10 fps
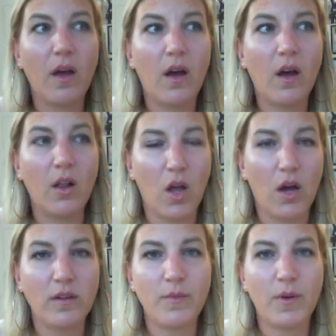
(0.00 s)
a lot
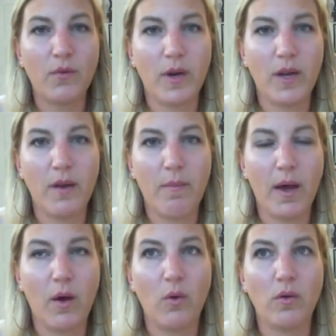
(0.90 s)
has been written
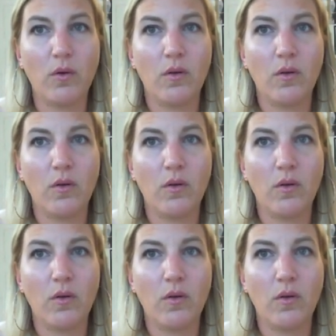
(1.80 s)
about